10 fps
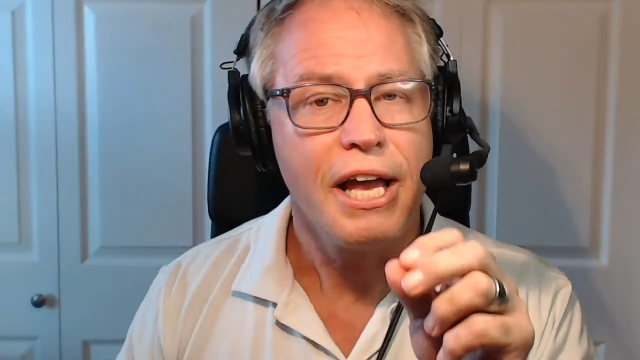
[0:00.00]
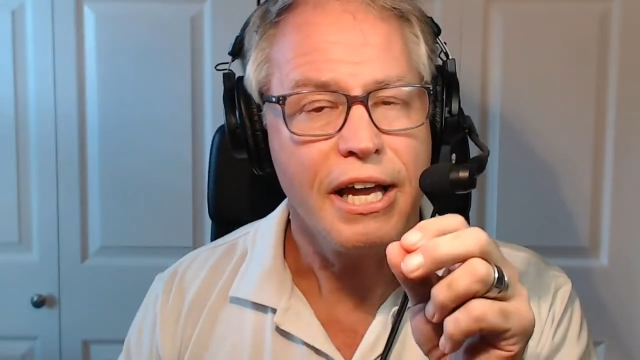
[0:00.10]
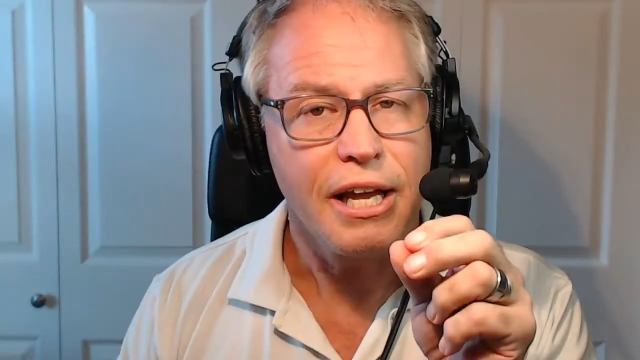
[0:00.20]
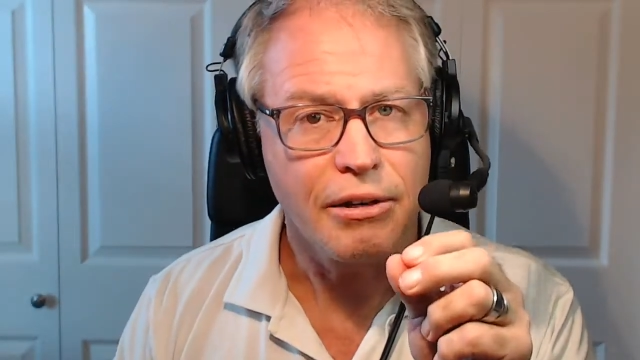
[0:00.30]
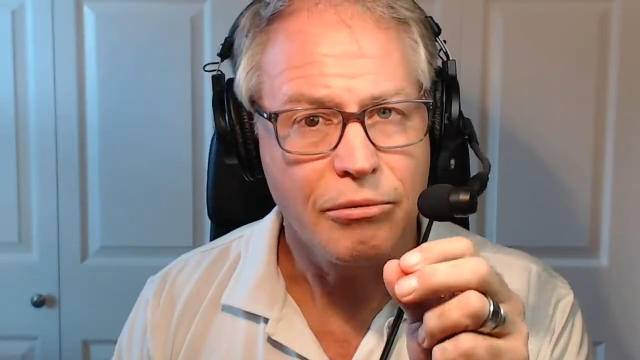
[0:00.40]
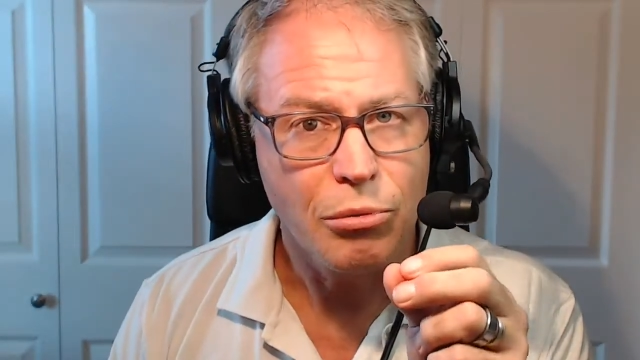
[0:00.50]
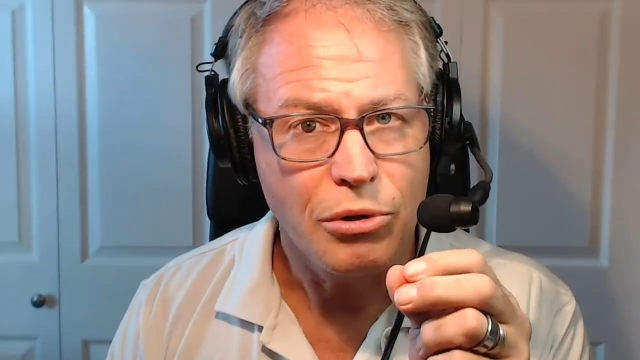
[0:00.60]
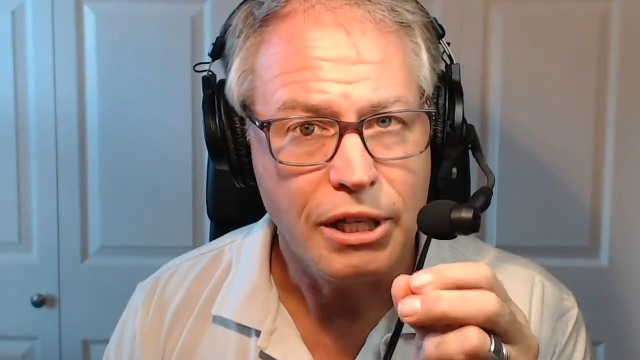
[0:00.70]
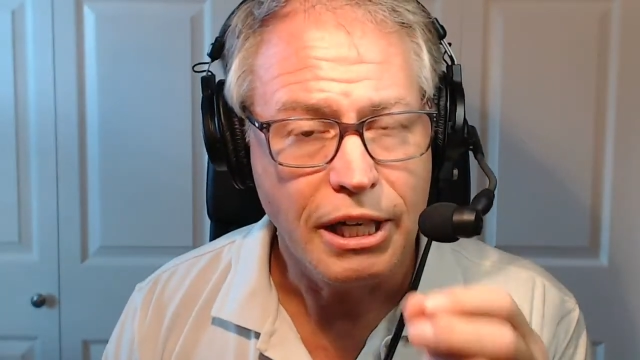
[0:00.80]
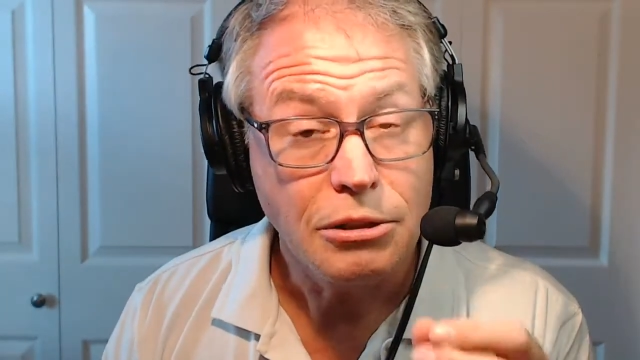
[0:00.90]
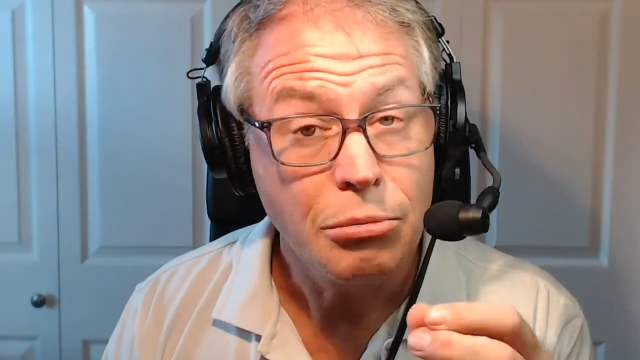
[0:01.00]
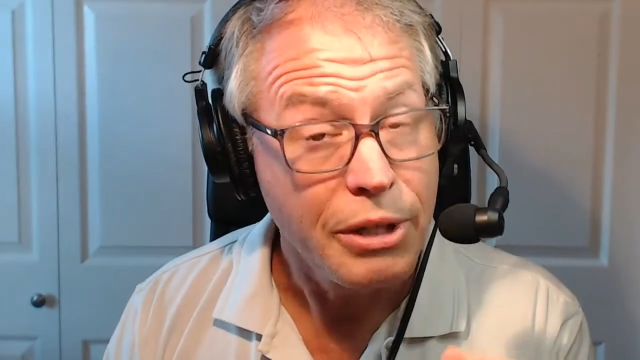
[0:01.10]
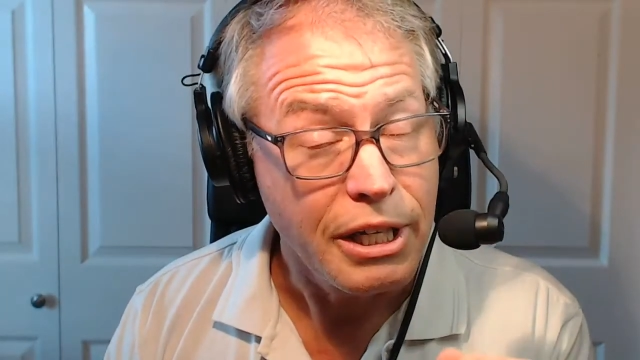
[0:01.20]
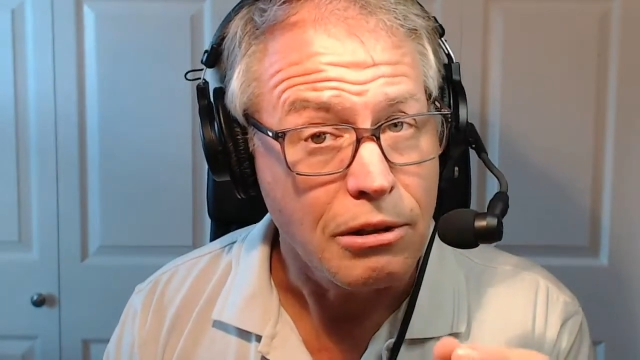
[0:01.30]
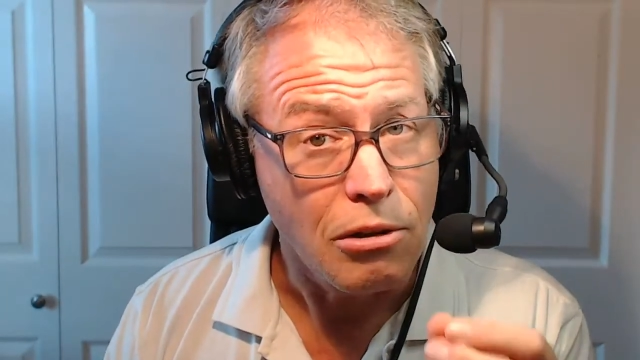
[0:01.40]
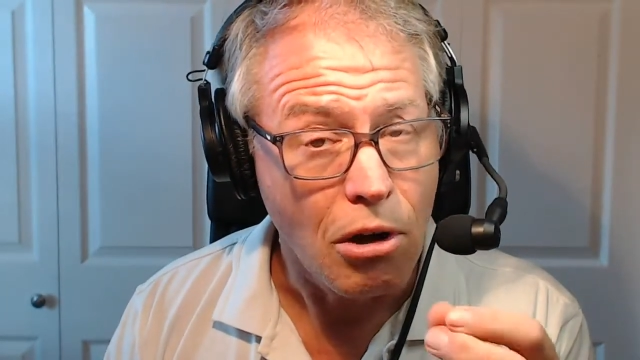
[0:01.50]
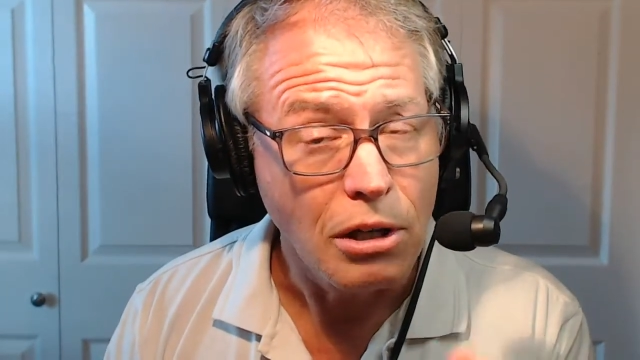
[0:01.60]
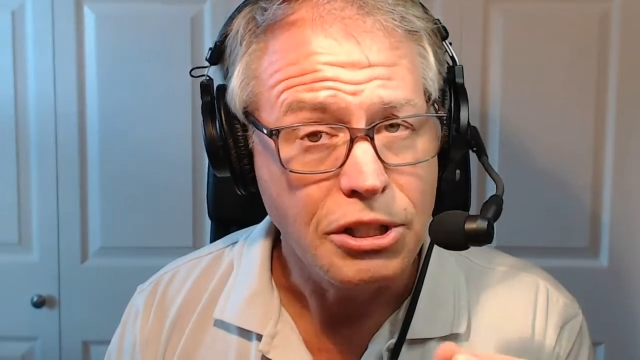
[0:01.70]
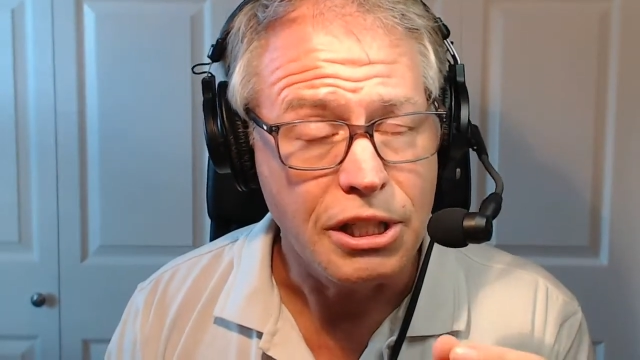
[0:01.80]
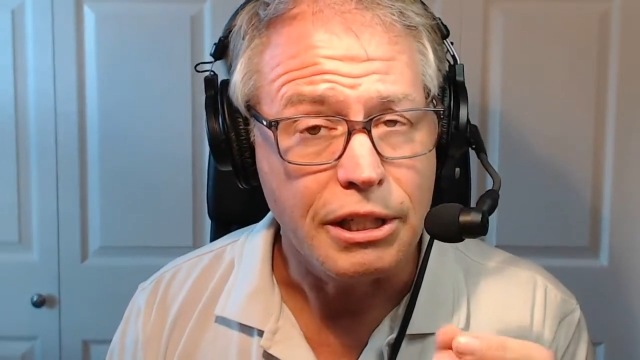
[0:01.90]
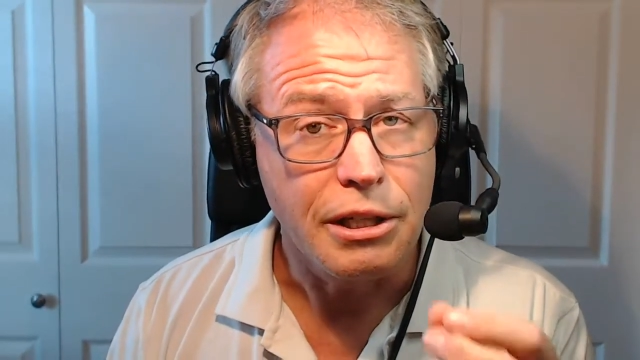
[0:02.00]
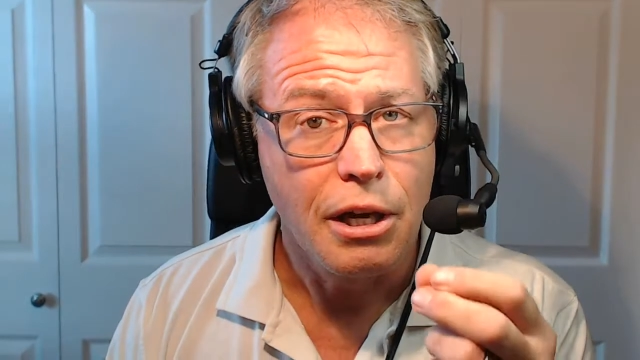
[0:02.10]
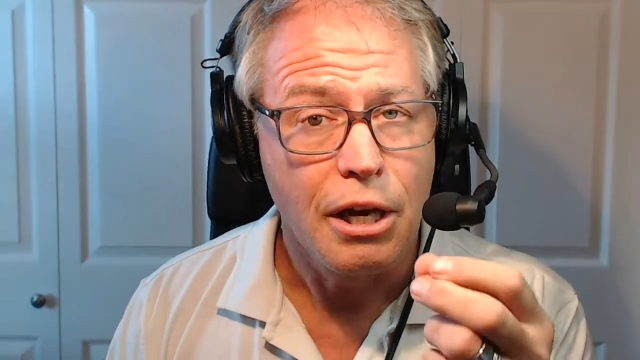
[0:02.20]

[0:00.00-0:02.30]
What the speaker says: And we're next week launching